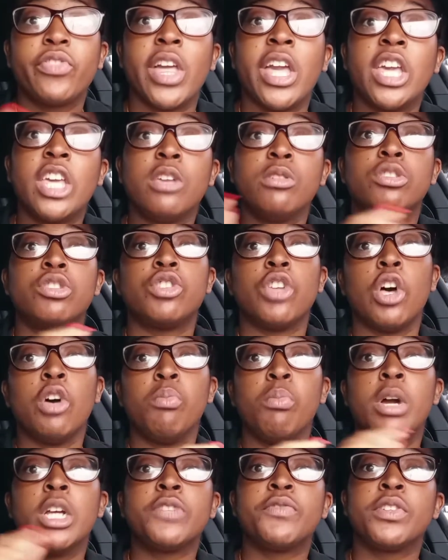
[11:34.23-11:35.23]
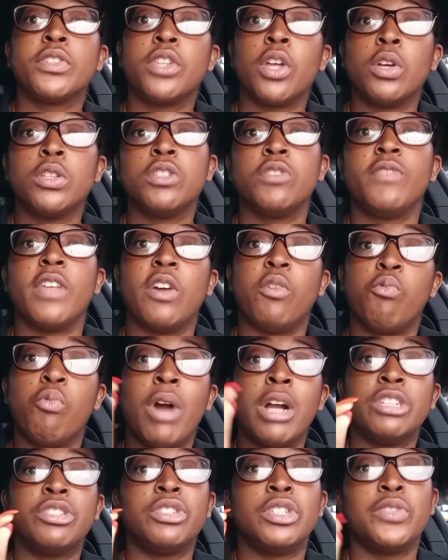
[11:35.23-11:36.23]
Thank you so much for those of you that
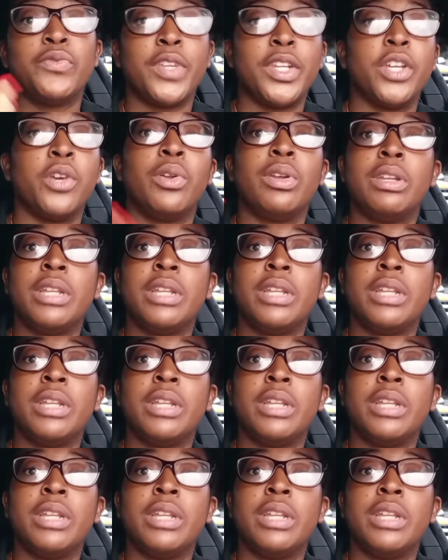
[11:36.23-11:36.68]
watched this video.